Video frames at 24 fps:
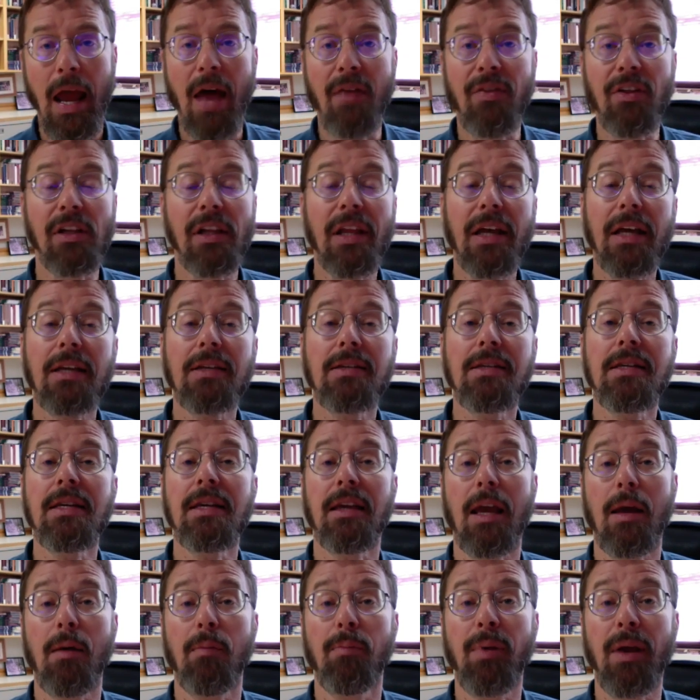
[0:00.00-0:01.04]
And the legacy
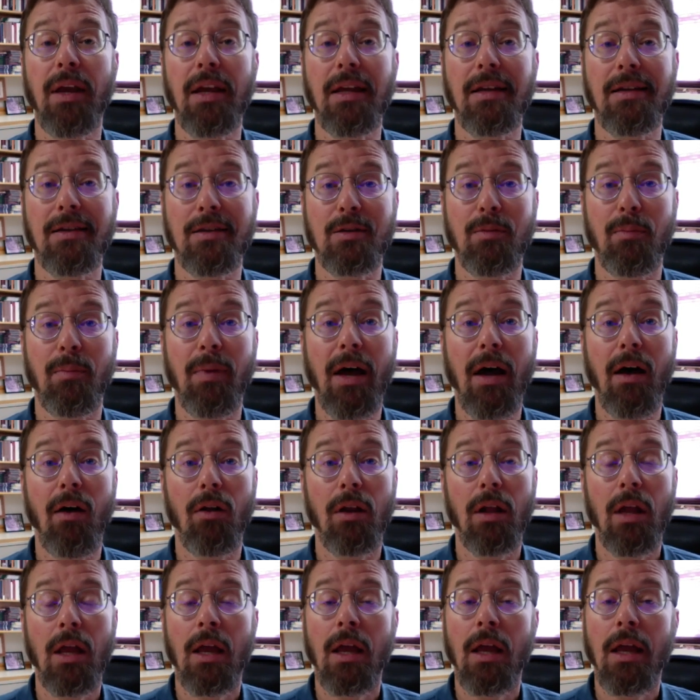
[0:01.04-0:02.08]
campaign is
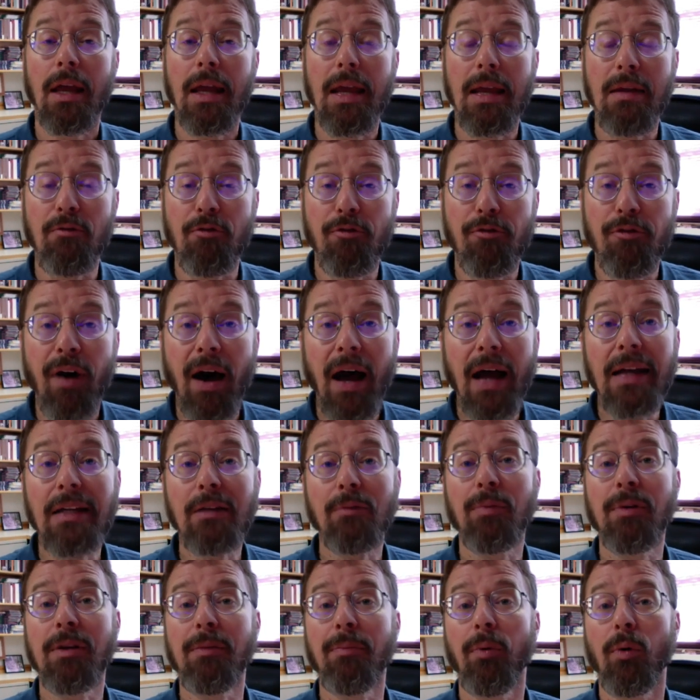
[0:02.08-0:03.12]
about
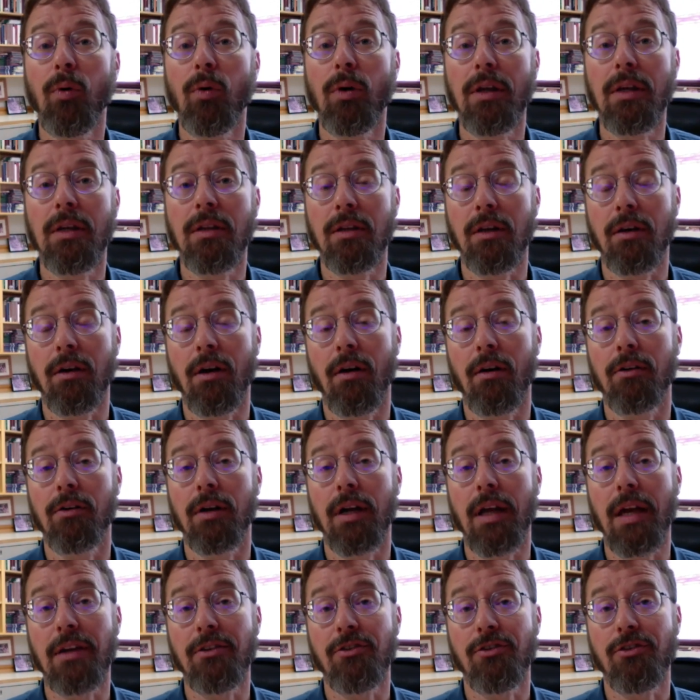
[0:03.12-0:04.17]
inviting people in the
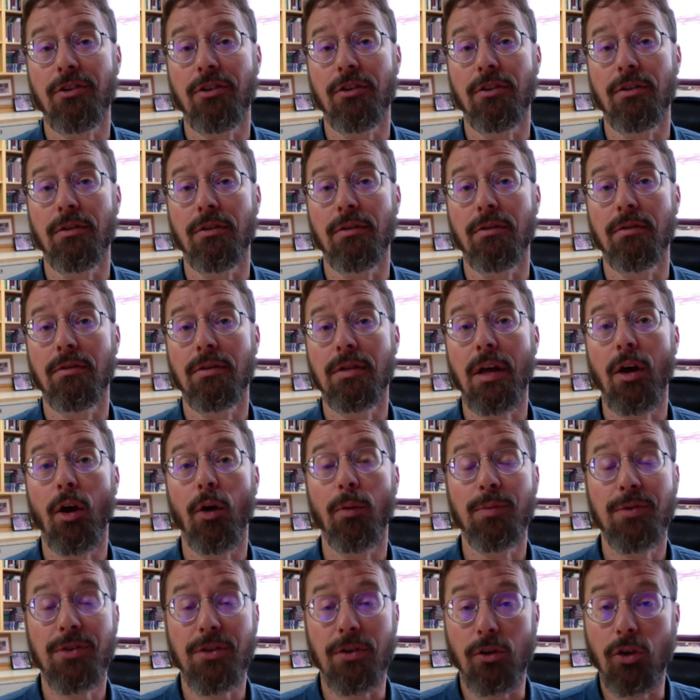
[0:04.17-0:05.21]
congregation to
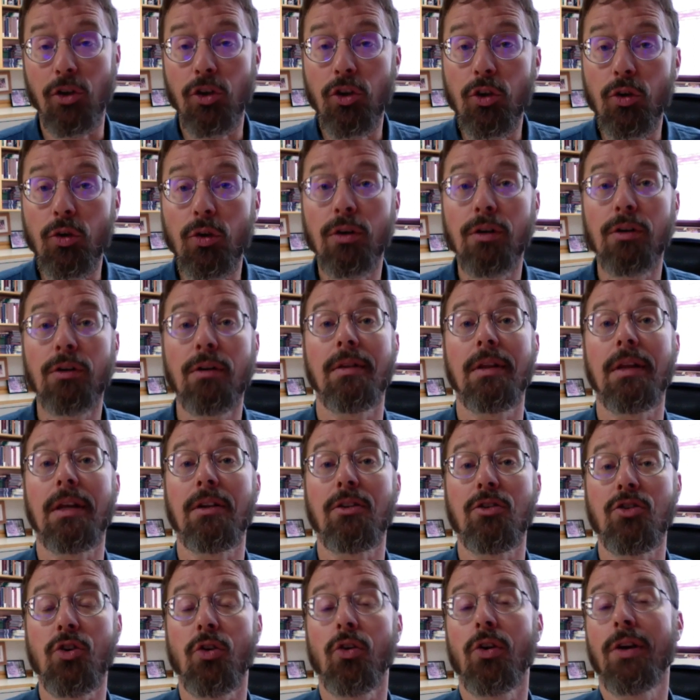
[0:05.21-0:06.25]
help secure the
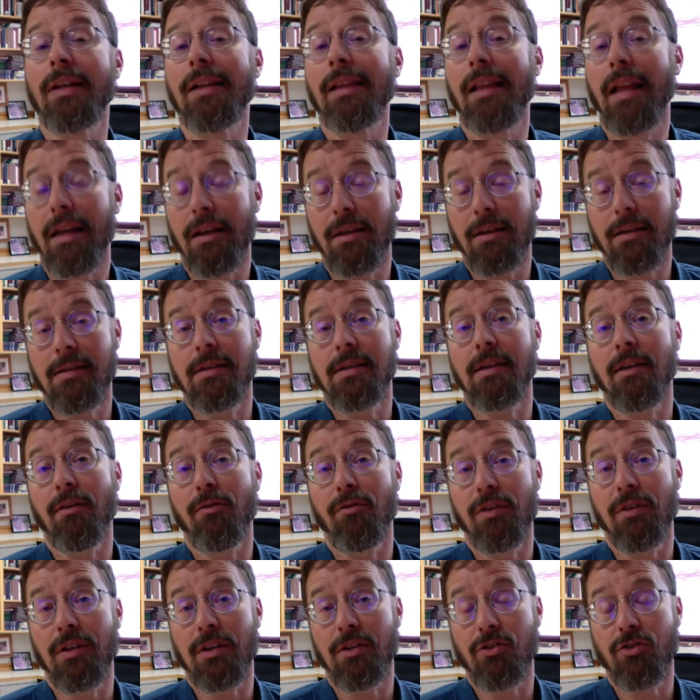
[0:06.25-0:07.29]
enduring legacy
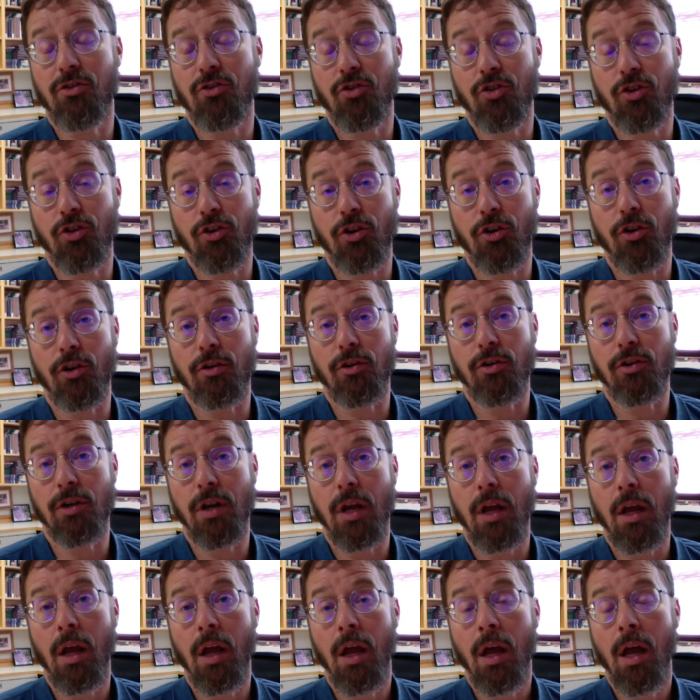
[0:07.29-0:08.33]
of this church
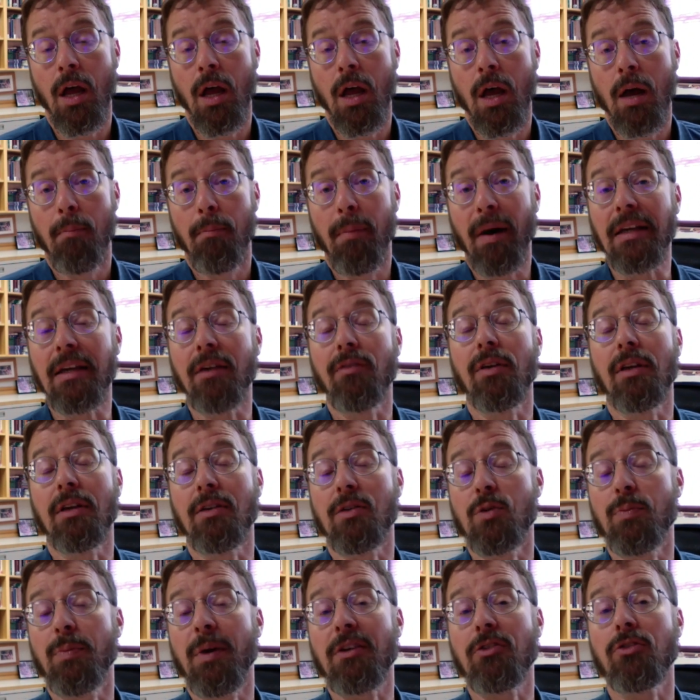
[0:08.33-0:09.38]
by giving a
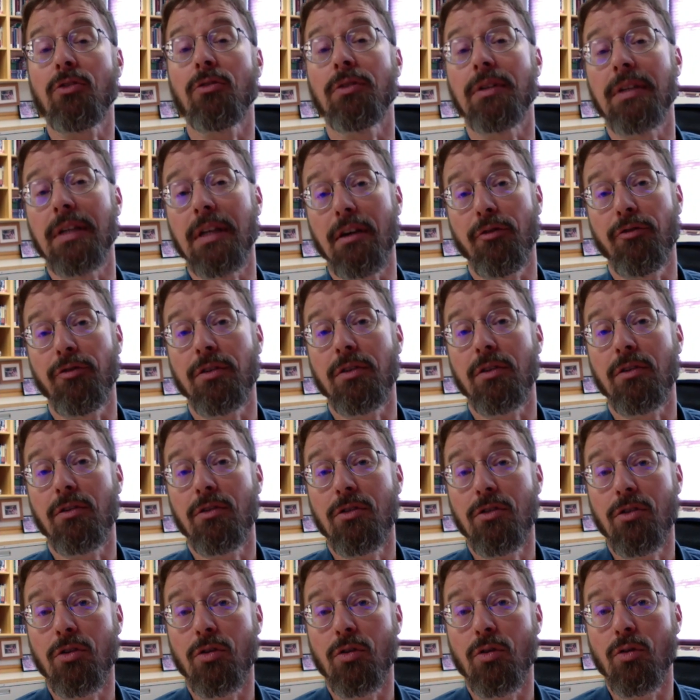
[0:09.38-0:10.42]
special gift
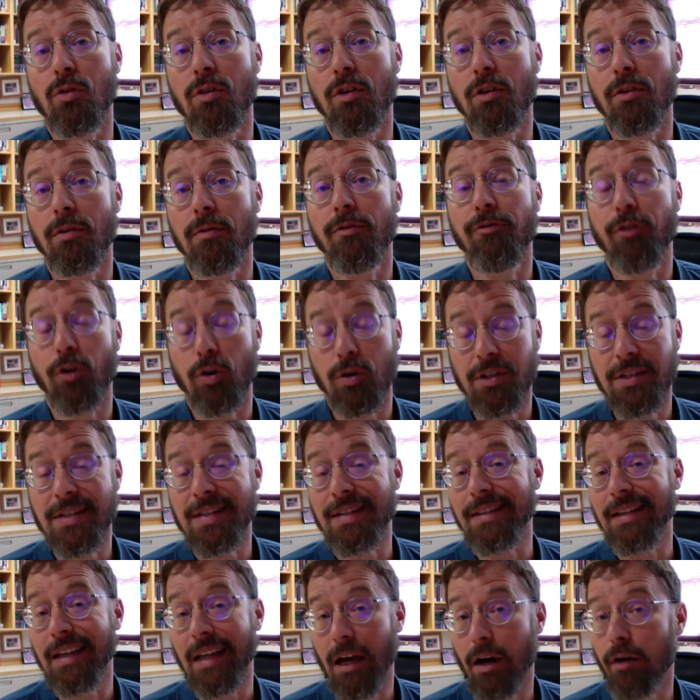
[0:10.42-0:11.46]
to the First
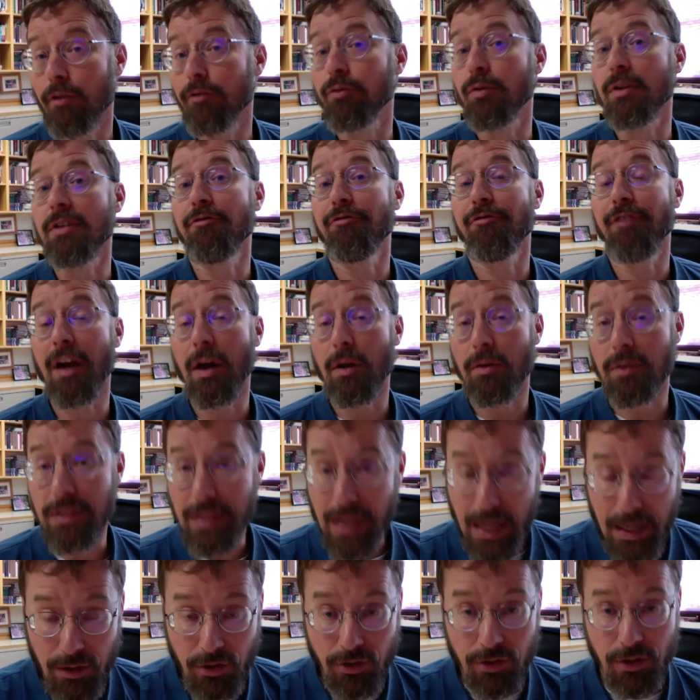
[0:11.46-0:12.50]
and Calvary
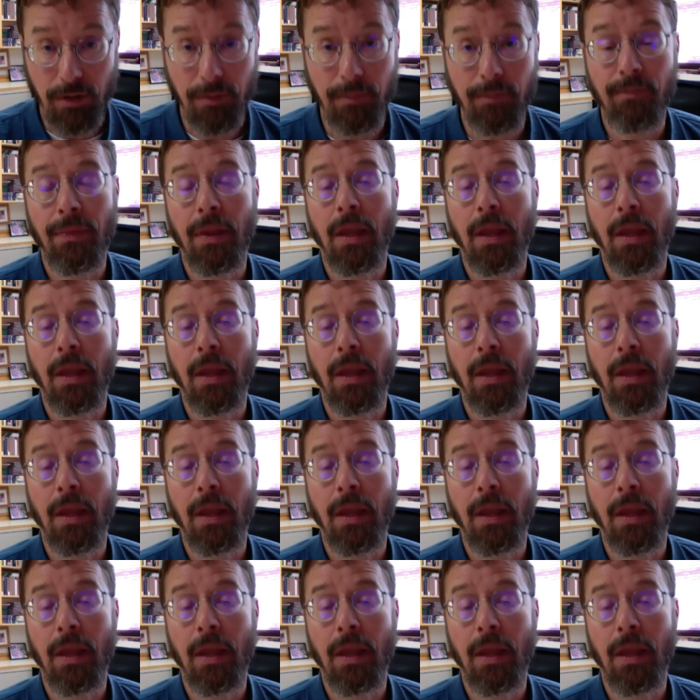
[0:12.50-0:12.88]
Foundation.